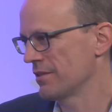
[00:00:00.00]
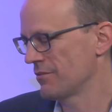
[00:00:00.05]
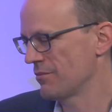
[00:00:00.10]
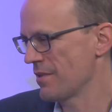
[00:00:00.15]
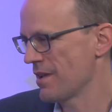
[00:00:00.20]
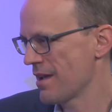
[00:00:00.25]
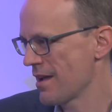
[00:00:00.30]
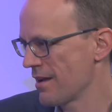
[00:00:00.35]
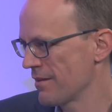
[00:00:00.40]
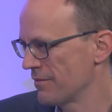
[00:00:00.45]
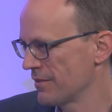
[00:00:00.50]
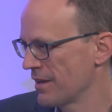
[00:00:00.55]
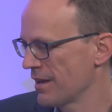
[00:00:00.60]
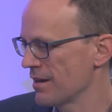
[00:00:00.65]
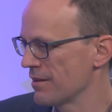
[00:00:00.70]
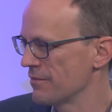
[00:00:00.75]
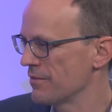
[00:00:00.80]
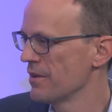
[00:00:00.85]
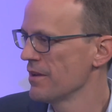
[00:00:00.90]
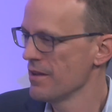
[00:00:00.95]
we have kind
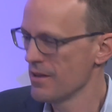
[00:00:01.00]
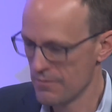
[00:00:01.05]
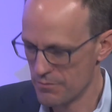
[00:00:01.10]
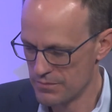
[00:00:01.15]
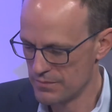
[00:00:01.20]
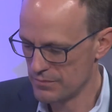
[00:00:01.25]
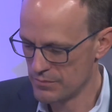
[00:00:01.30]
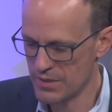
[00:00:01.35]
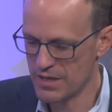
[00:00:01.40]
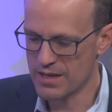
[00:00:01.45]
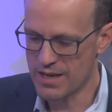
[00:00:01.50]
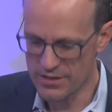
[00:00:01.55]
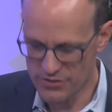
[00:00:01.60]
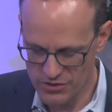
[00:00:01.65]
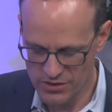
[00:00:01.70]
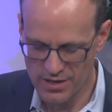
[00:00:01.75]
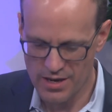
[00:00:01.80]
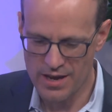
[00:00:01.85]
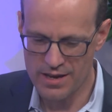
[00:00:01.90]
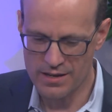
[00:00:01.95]
of being
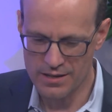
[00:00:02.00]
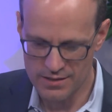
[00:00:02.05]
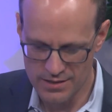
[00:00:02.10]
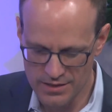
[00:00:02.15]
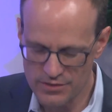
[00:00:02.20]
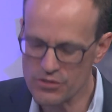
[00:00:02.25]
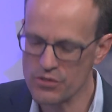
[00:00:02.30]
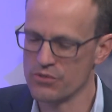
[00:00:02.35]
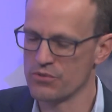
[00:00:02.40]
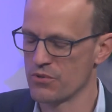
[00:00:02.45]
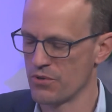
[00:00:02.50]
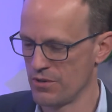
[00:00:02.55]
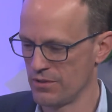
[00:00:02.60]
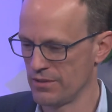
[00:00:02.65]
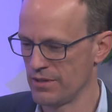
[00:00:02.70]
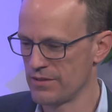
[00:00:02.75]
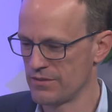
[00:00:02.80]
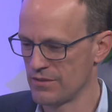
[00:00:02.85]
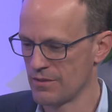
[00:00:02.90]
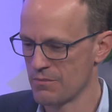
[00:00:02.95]
educated into
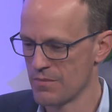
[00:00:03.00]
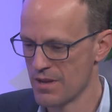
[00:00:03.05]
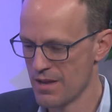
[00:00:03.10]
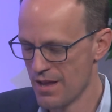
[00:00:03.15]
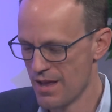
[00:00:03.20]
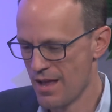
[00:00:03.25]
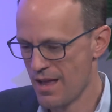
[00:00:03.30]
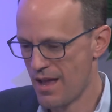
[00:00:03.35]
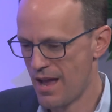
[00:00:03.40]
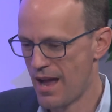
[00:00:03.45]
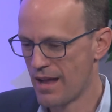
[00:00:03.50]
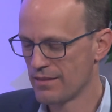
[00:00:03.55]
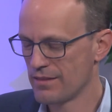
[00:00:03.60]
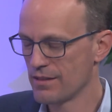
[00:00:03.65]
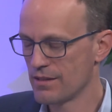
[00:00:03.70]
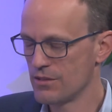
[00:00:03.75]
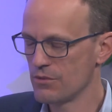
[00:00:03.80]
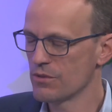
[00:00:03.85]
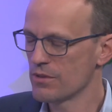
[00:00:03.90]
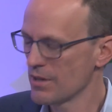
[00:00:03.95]
journalism. I
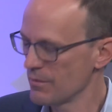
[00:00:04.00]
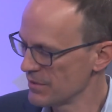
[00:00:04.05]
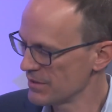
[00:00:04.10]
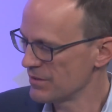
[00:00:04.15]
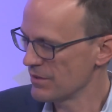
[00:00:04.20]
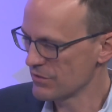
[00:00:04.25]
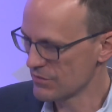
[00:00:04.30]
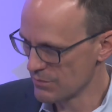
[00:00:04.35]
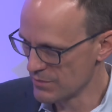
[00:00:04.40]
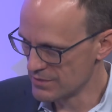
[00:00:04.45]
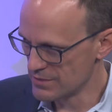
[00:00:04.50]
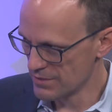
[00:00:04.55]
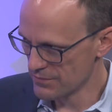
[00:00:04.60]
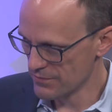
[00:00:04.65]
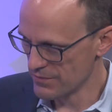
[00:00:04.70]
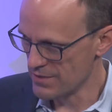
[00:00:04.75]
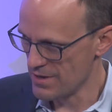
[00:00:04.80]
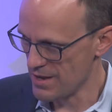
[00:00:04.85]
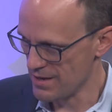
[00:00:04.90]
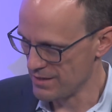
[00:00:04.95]
think you come at this from a
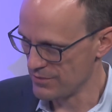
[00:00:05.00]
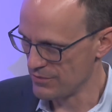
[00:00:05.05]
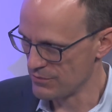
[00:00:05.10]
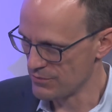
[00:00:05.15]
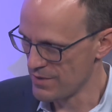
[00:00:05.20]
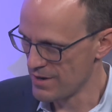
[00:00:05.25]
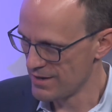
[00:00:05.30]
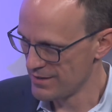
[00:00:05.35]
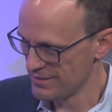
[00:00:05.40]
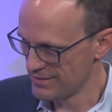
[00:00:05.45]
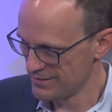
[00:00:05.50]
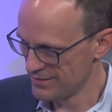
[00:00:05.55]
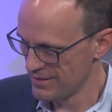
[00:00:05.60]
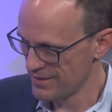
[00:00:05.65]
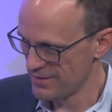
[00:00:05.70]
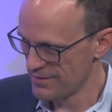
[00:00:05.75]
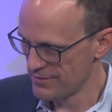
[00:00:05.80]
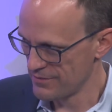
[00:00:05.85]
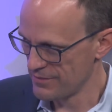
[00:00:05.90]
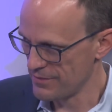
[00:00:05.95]
different angle, right?
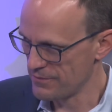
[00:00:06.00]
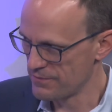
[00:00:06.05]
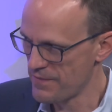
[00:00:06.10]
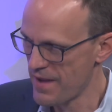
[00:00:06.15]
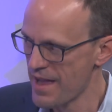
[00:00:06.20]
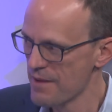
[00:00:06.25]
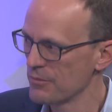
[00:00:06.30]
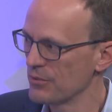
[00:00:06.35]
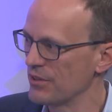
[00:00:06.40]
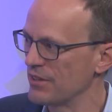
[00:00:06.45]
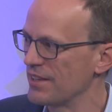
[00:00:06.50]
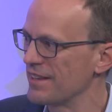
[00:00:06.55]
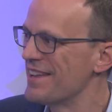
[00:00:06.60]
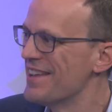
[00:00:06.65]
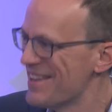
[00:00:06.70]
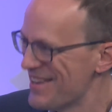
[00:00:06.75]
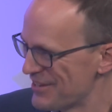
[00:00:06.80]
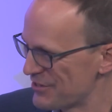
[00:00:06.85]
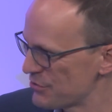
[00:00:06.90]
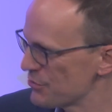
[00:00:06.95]
The family
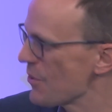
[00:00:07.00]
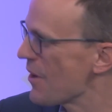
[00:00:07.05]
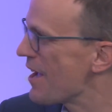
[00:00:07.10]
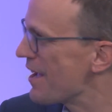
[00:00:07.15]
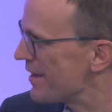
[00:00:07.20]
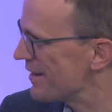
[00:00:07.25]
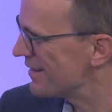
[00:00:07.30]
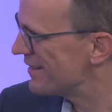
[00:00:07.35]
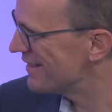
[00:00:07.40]
trade.